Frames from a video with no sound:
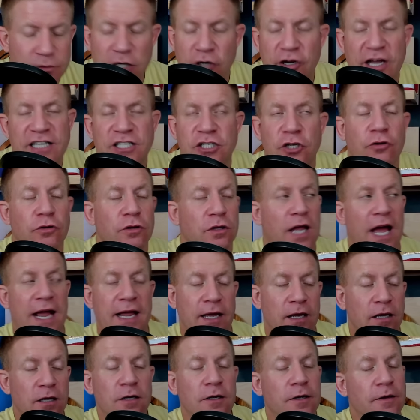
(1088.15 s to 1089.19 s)
Okay, so like,
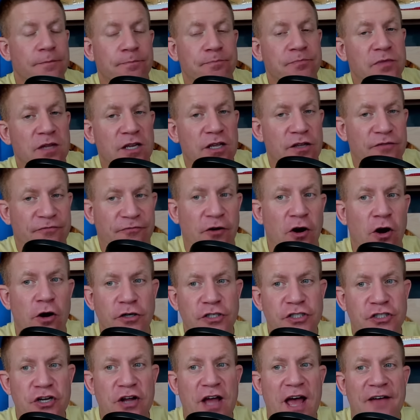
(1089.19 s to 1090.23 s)

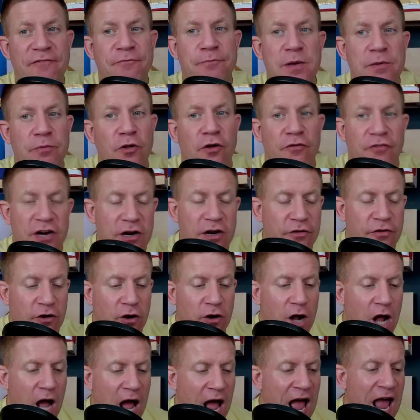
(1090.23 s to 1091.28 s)
first you have people over here, they're
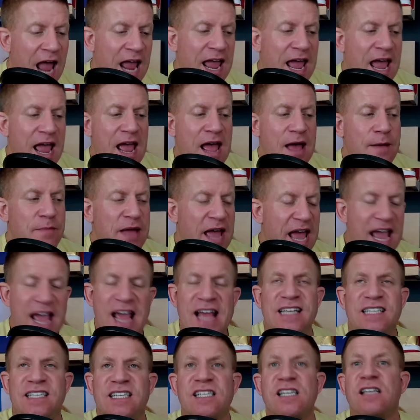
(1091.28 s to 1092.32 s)
all, I am a
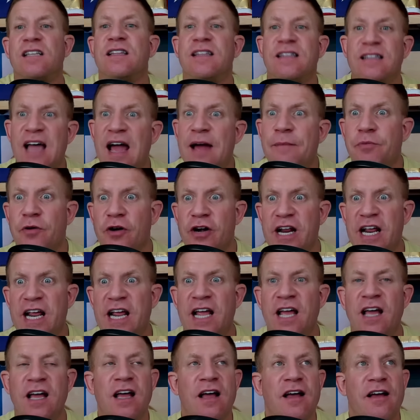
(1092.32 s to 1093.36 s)

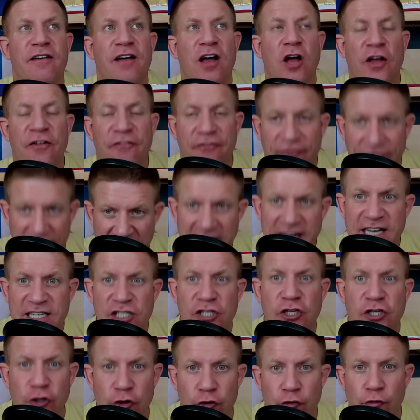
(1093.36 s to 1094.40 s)
celebrity fitness
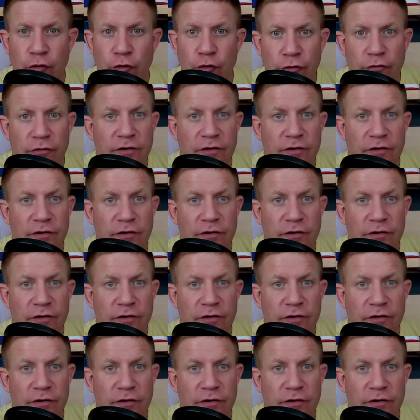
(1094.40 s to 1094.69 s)
guru.